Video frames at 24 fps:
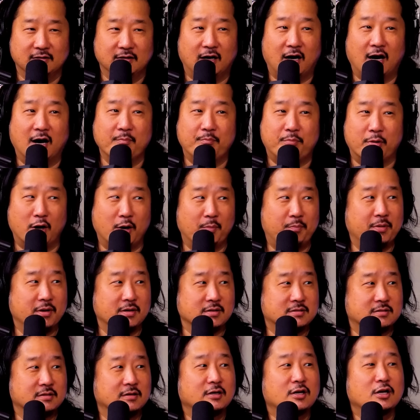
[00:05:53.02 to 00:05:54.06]
She doesn't know purpose. the
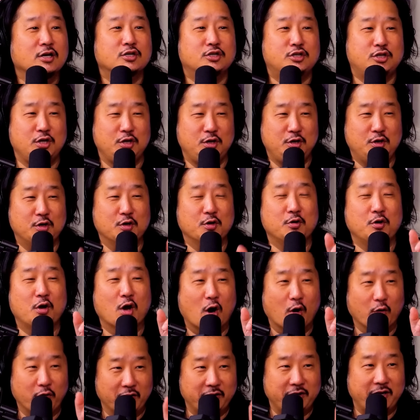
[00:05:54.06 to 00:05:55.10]
name. She does not know the name. You
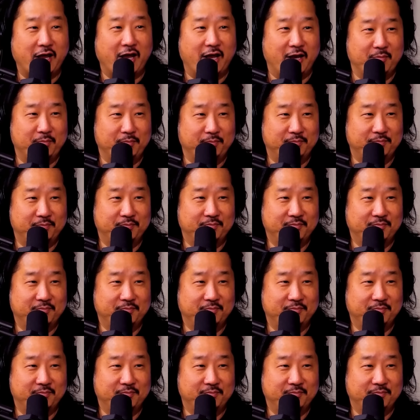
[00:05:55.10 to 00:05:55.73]
know the name.